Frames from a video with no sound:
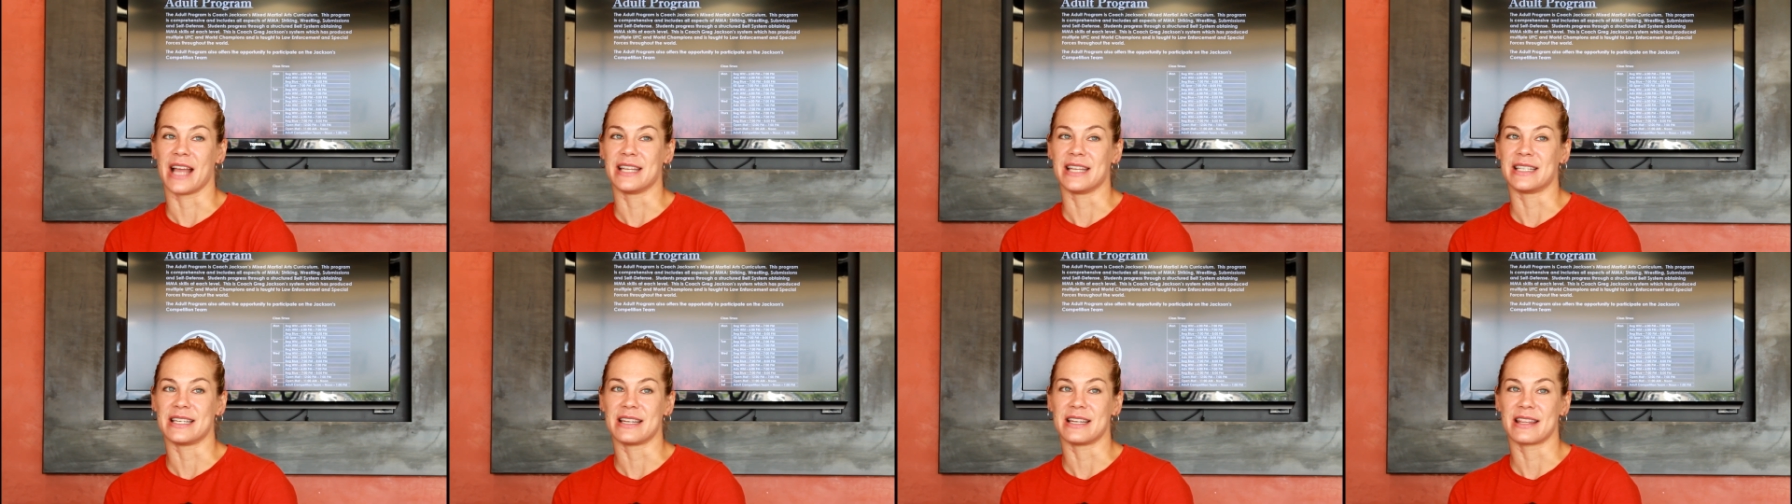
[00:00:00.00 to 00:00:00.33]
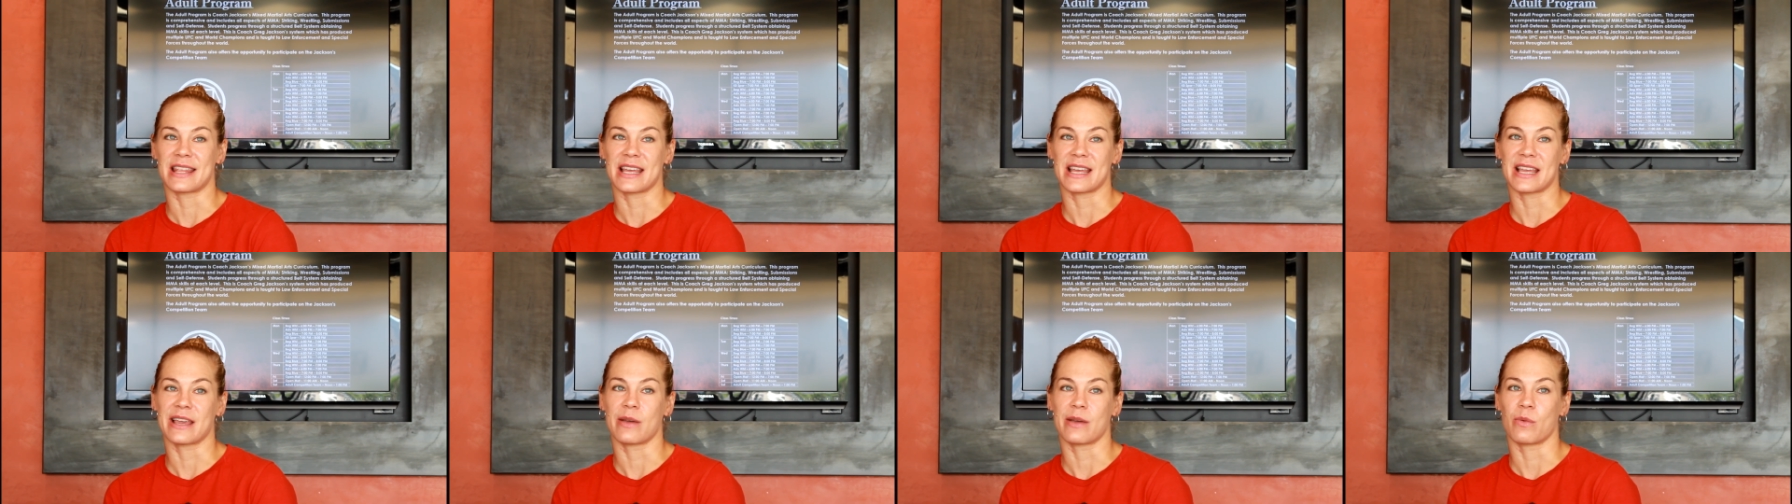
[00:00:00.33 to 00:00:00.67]
I didn't
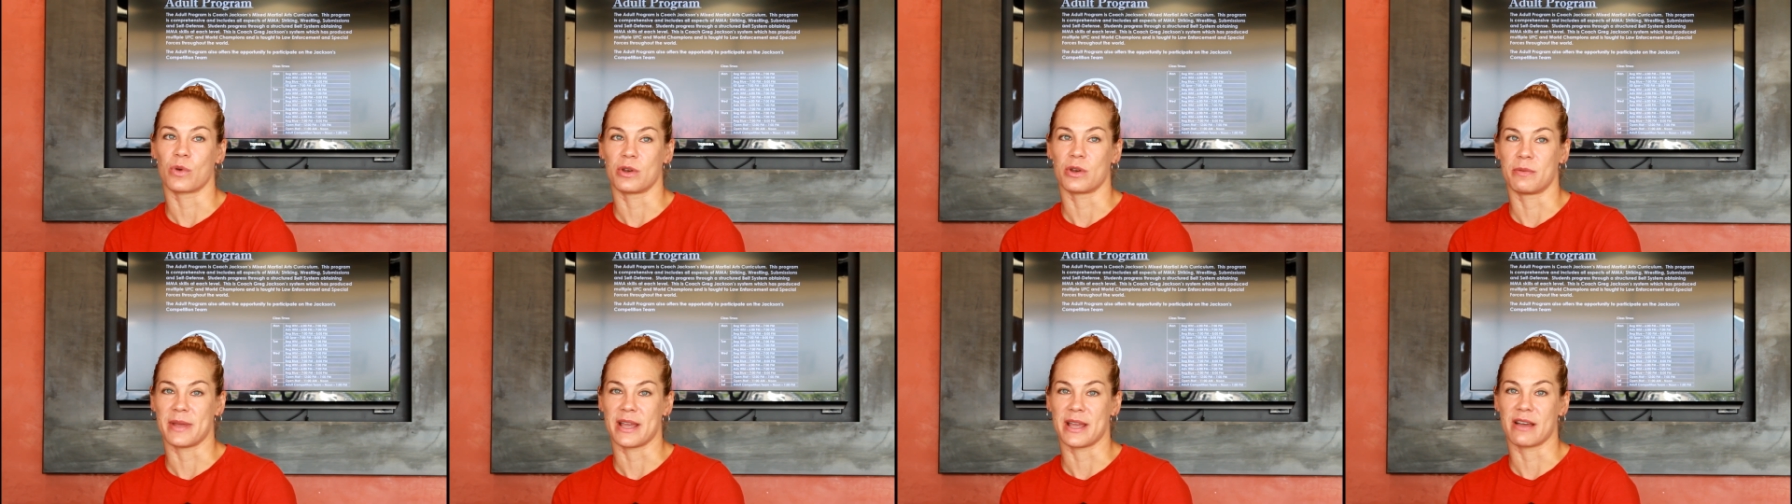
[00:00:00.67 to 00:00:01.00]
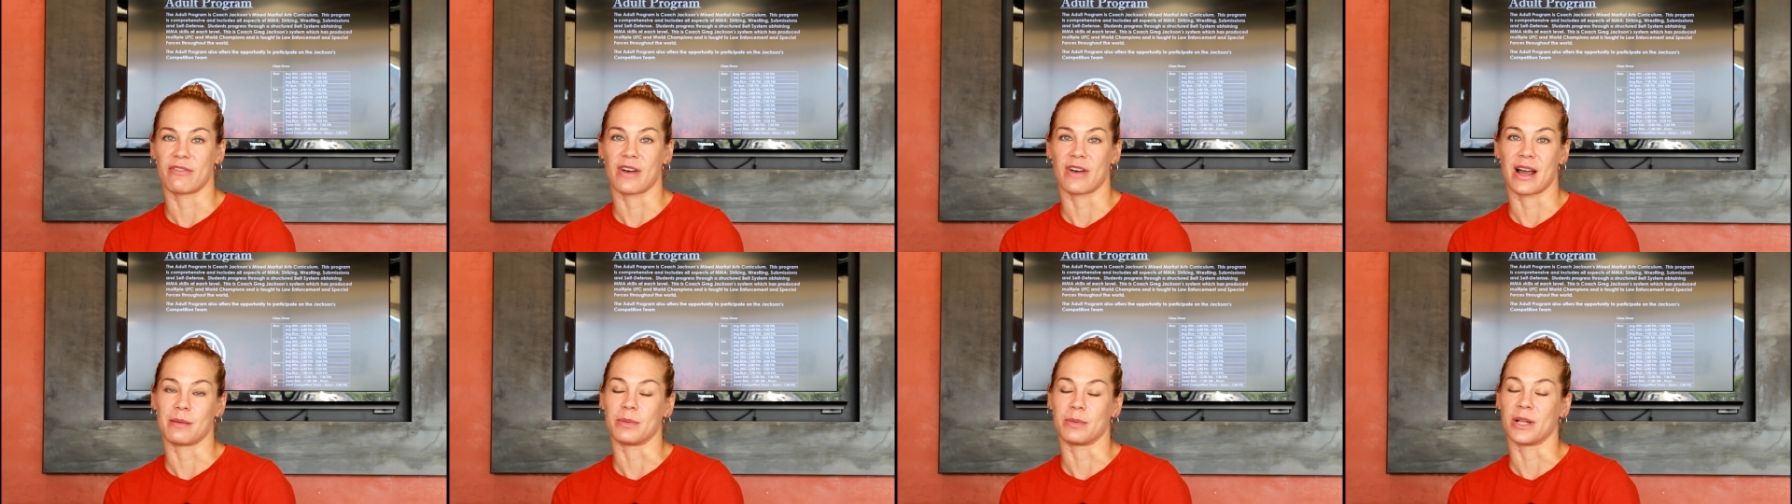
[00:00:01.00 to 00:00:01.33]
think it would be
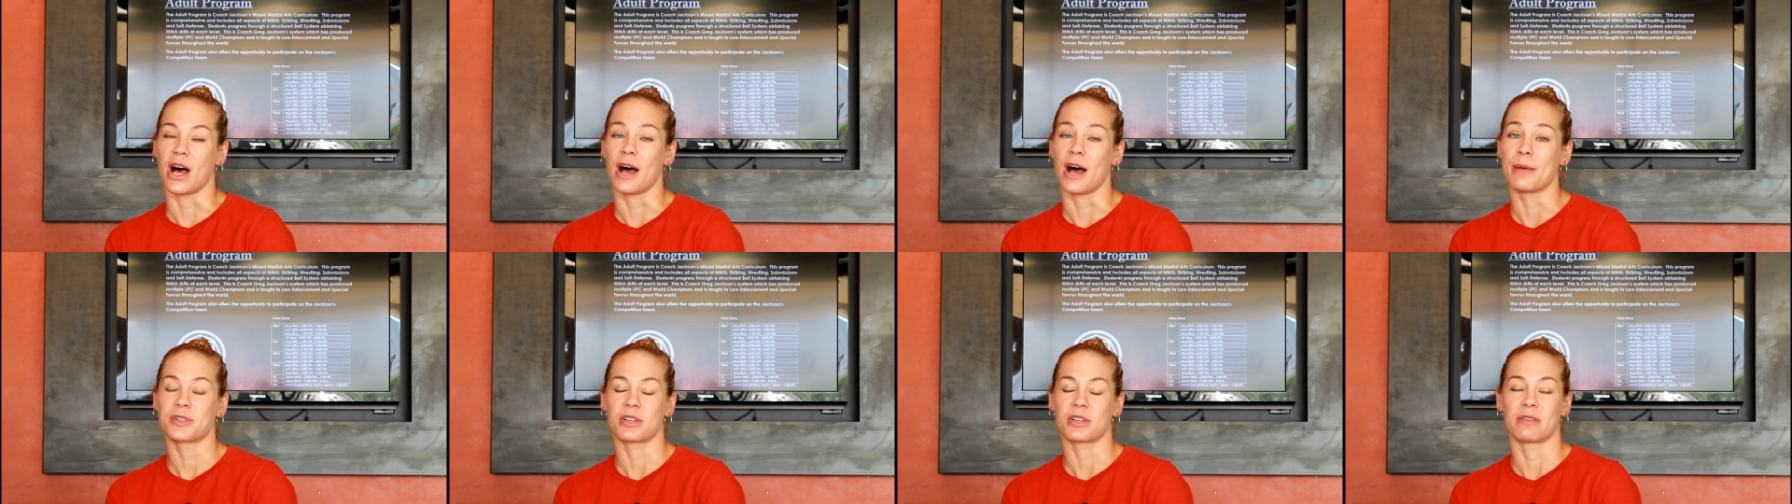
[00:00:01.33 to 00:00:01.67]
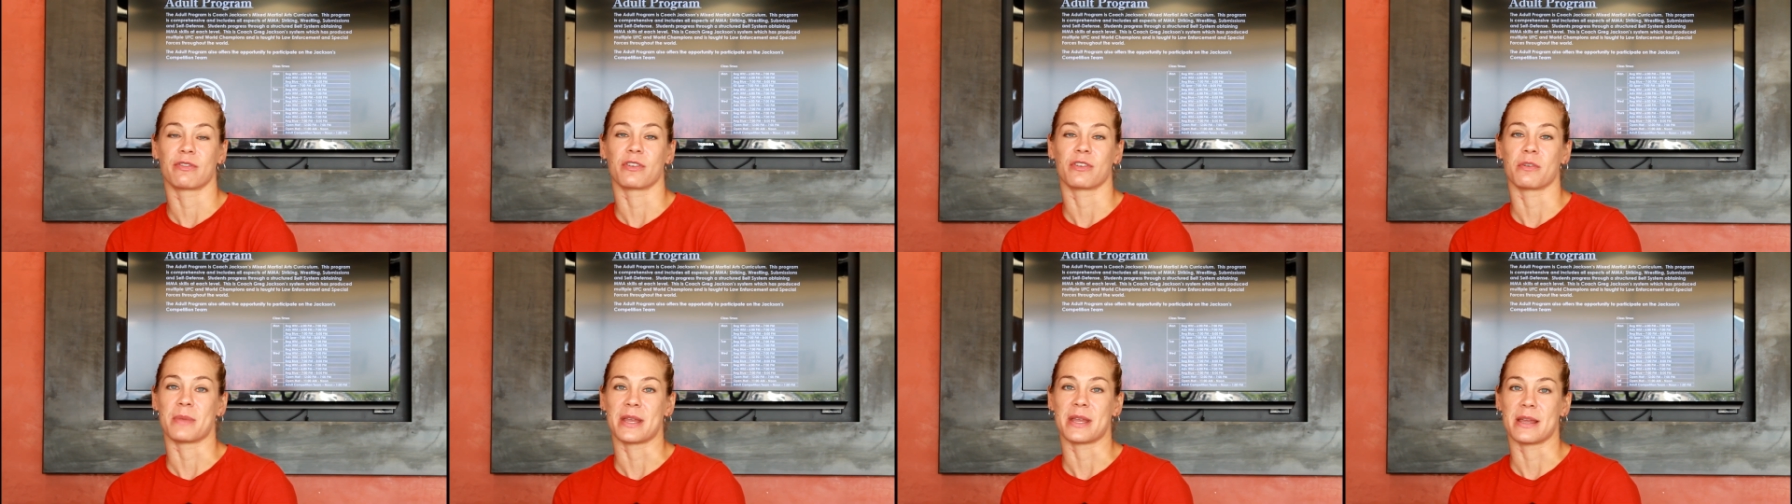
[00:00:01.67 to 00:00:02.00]
a viable
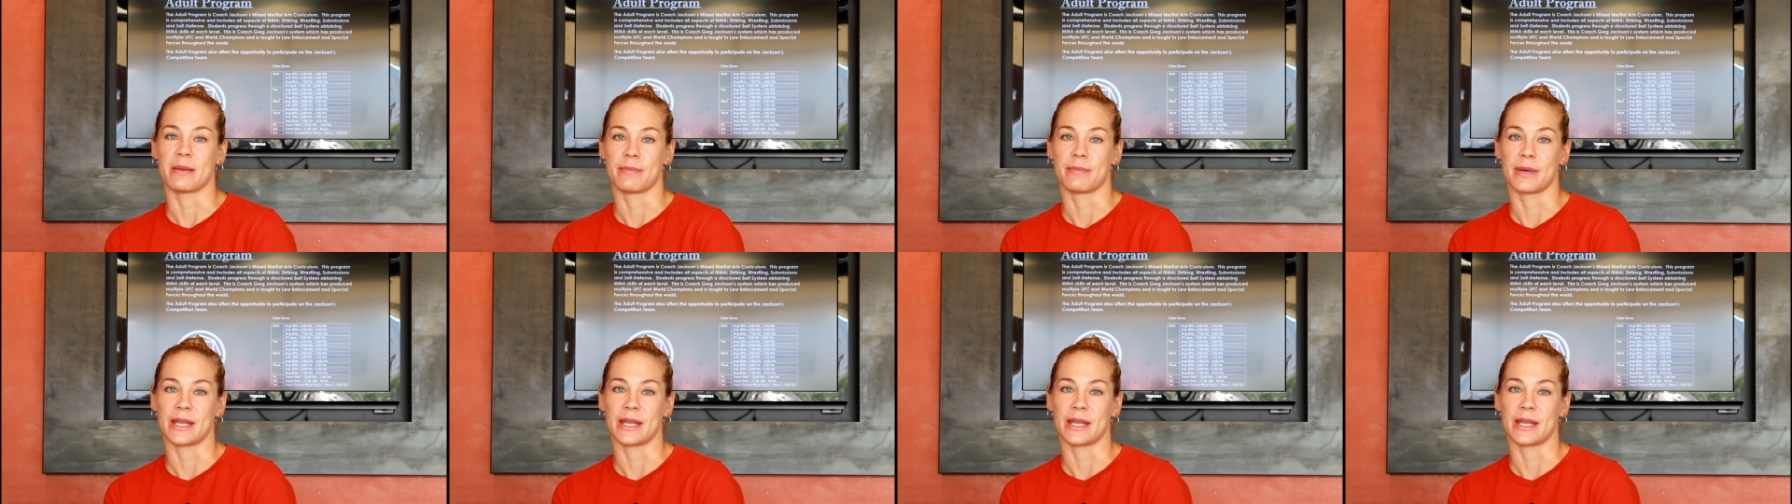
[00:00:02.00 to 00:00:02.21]
option for me,